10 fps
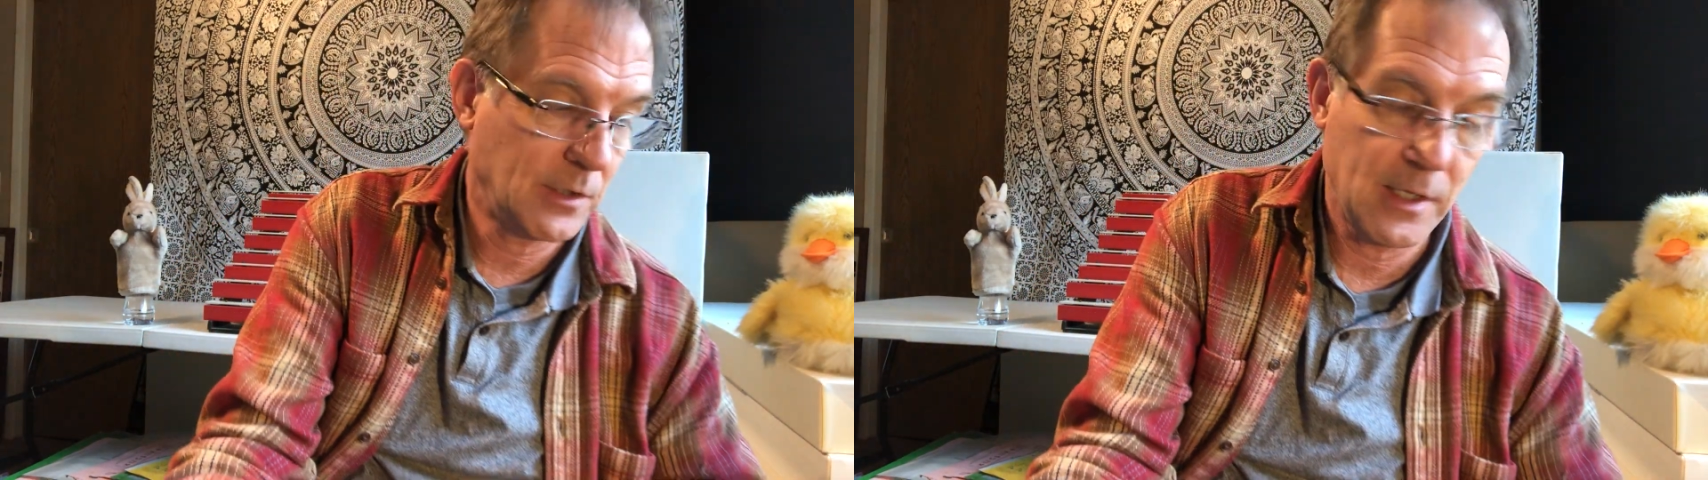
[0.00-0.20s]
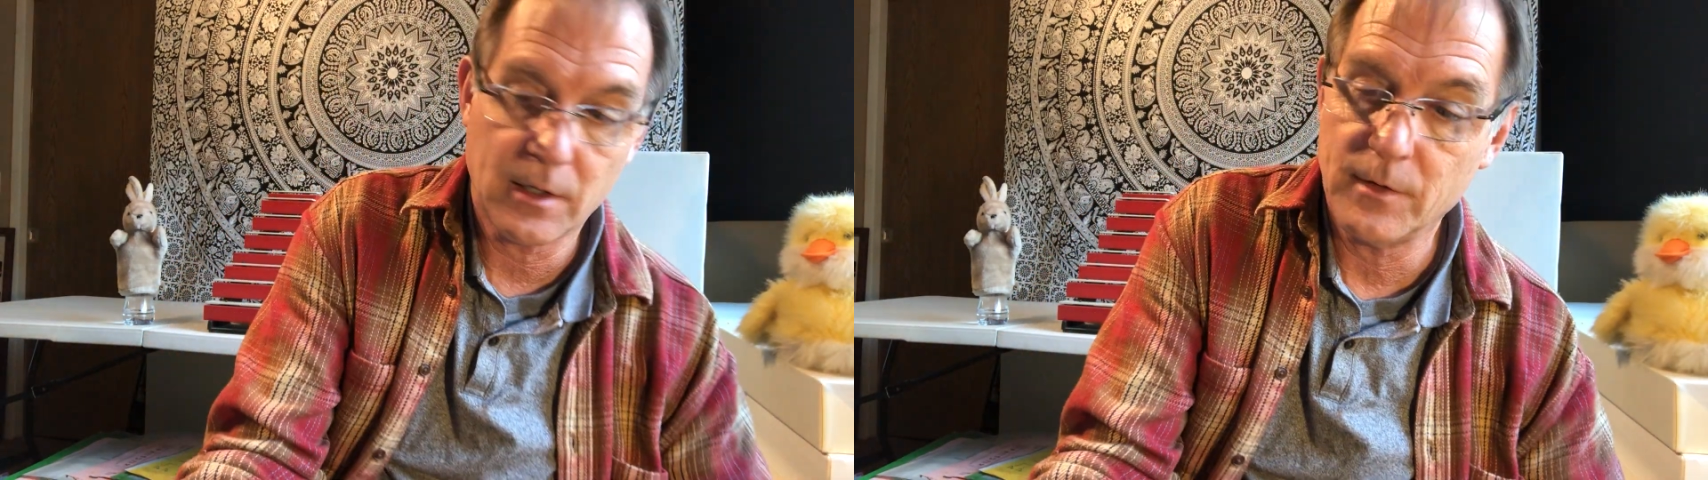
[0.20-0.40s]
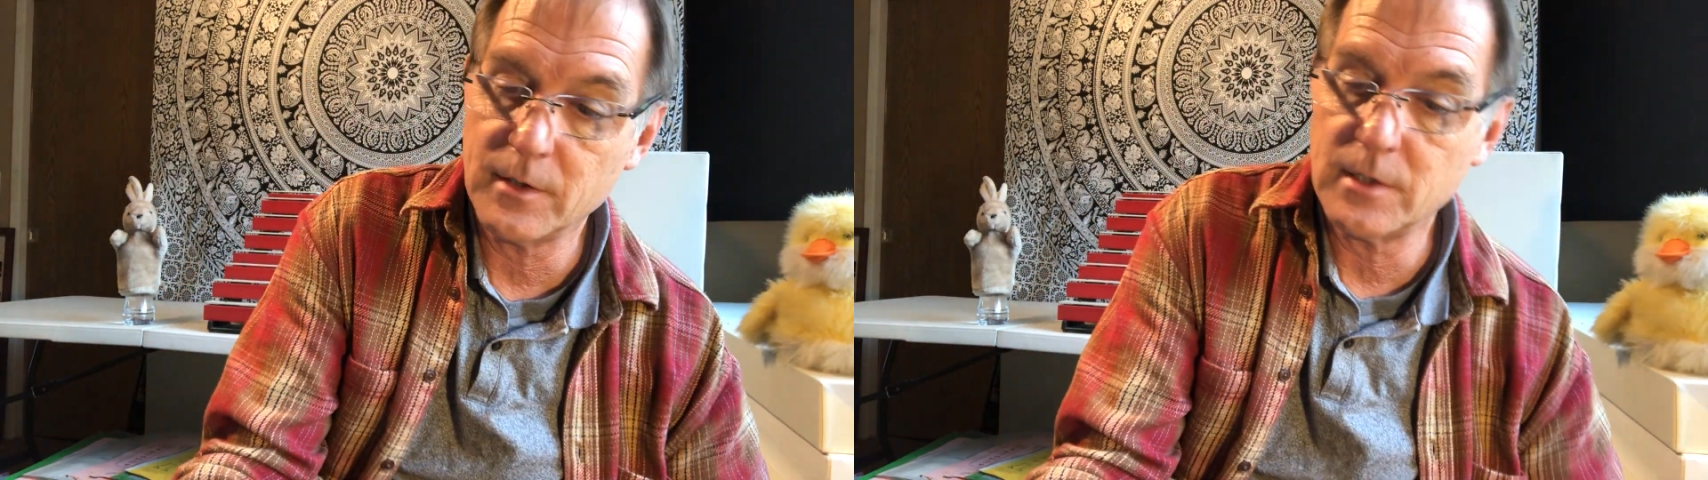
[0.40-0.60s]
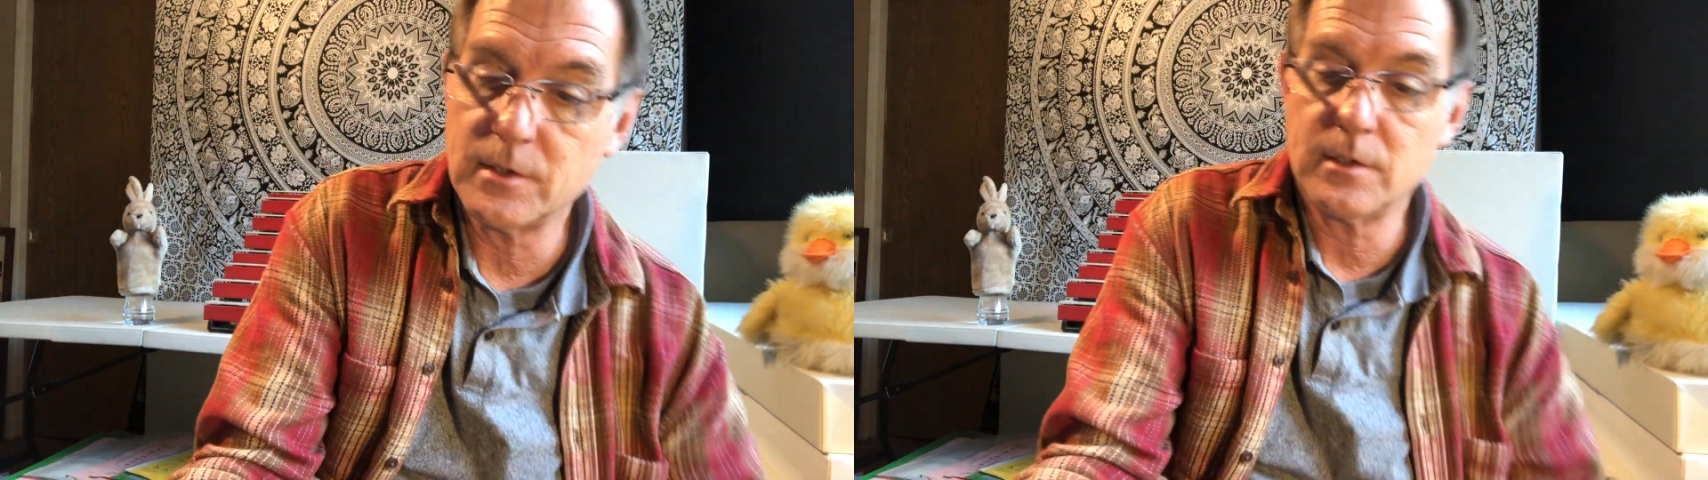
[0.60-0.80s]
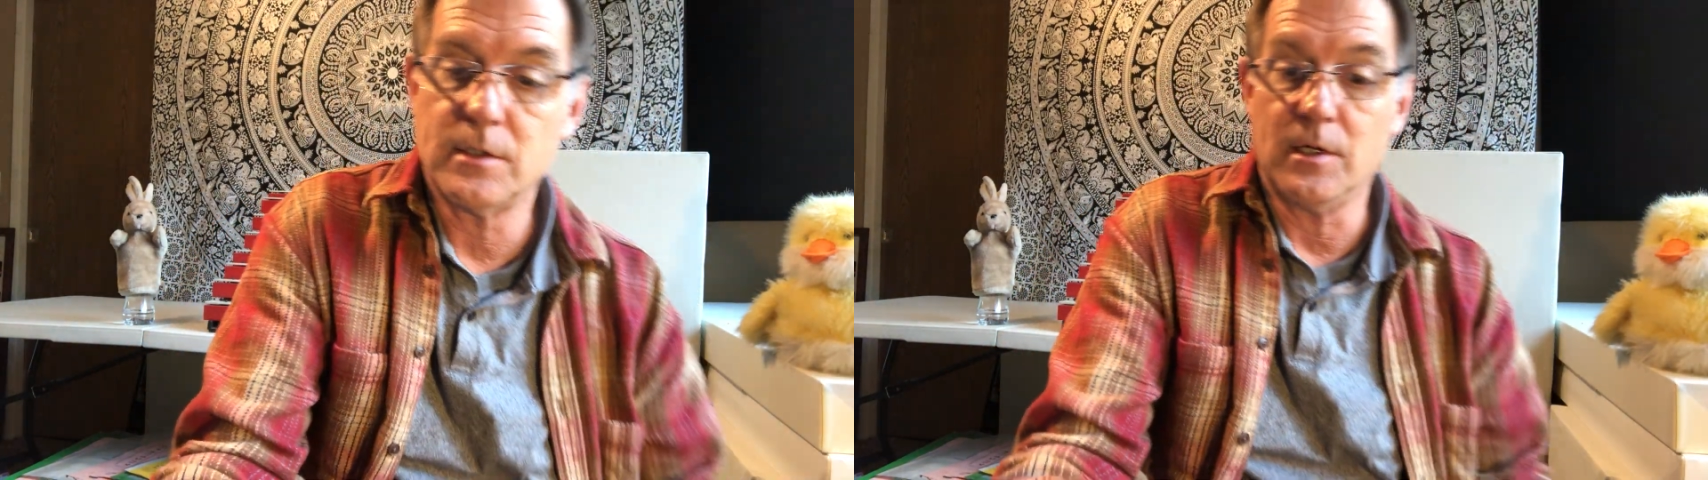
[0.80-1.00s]
like on the
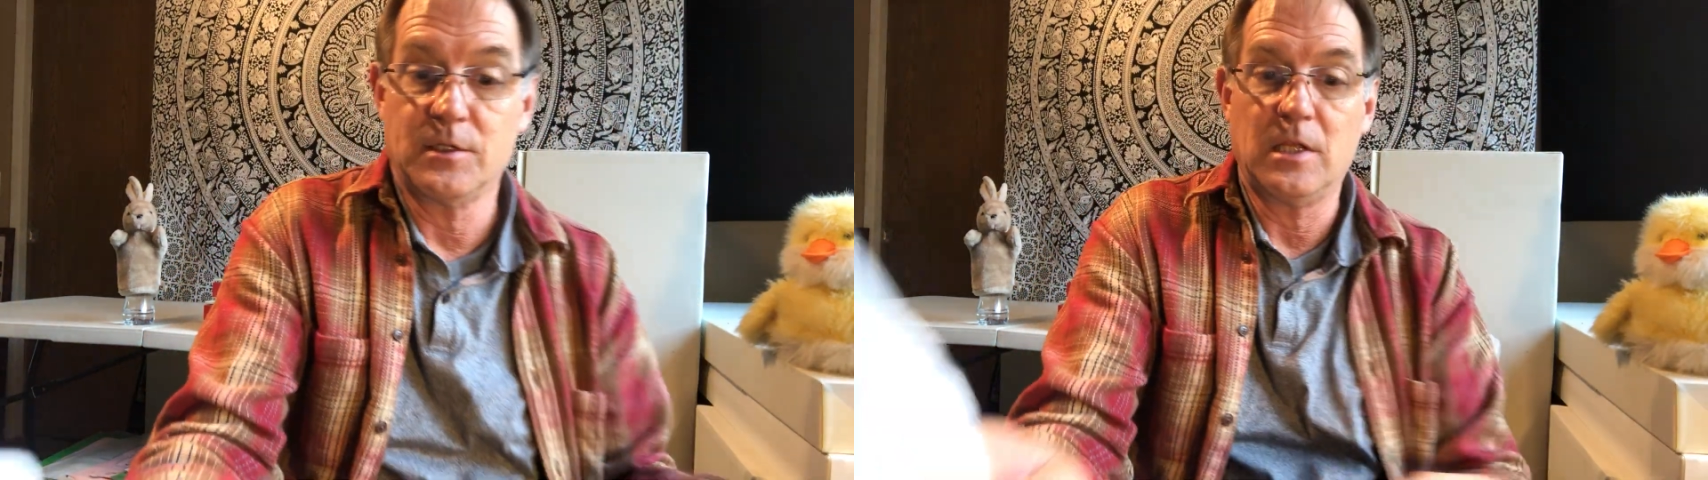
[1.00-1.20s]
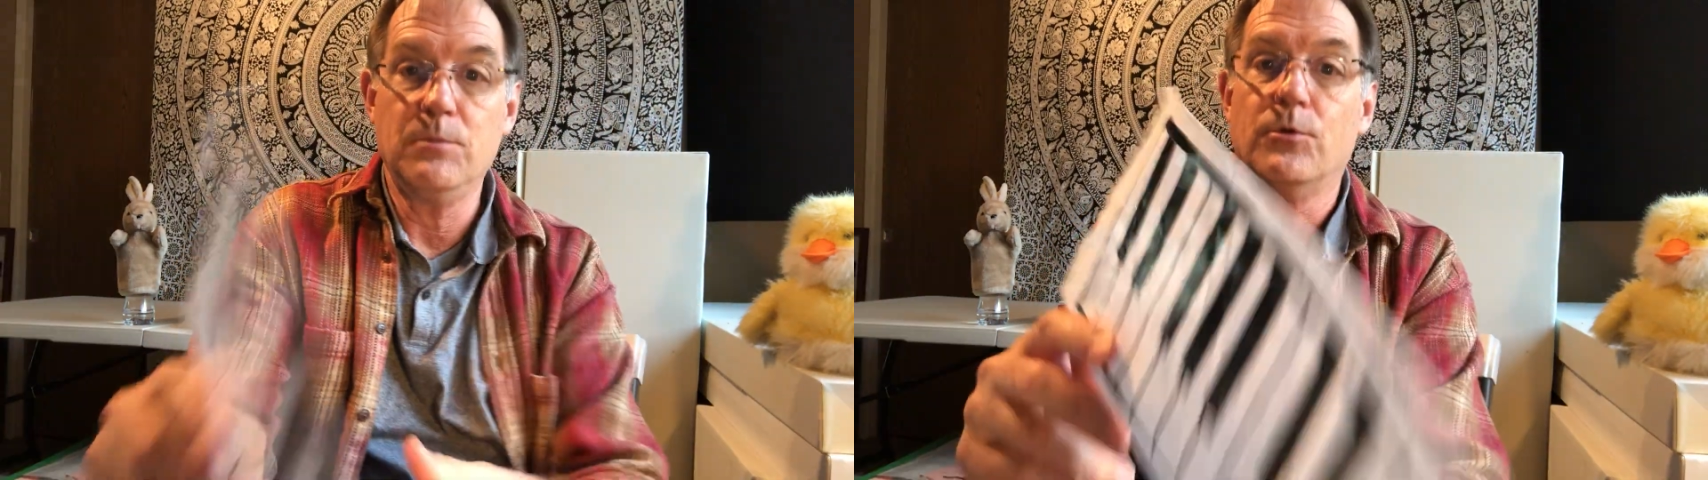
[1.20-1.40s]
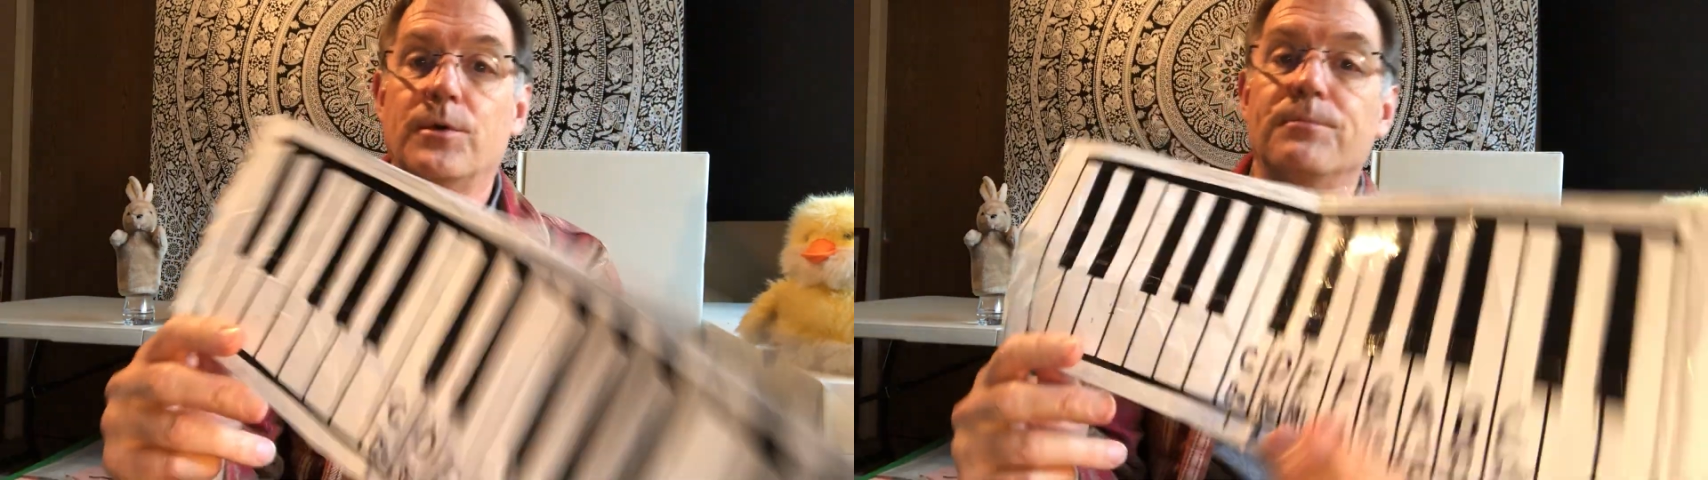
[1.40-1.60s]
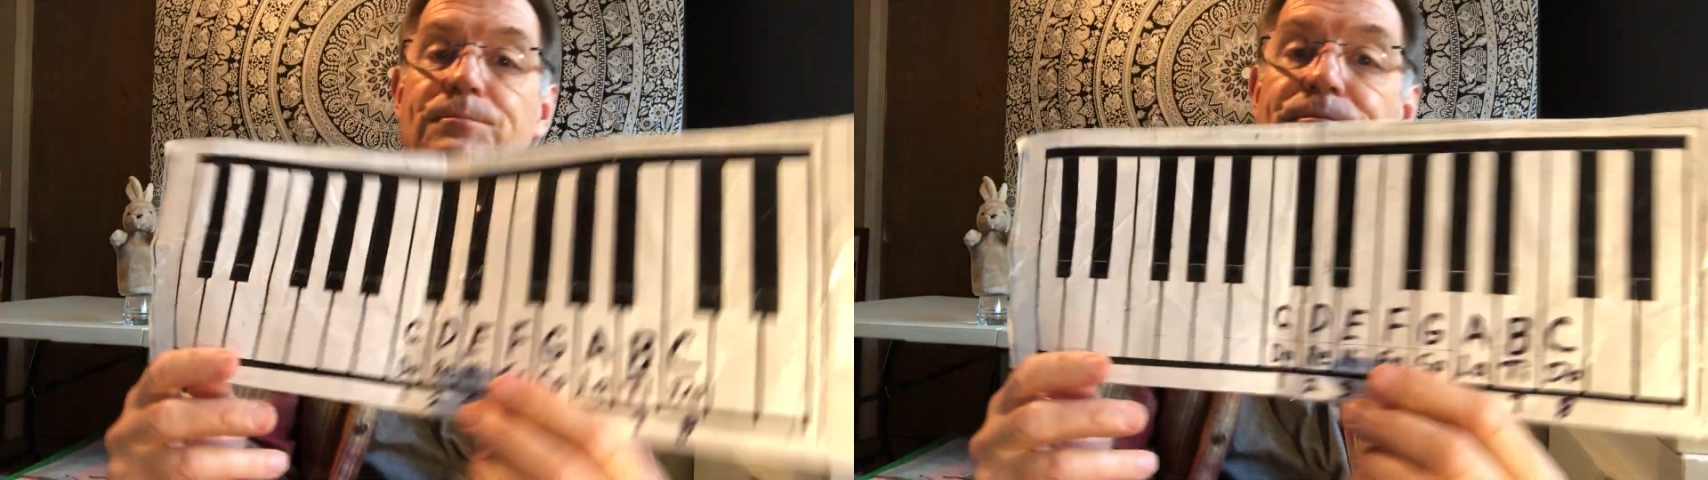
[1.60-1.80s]
keyboard?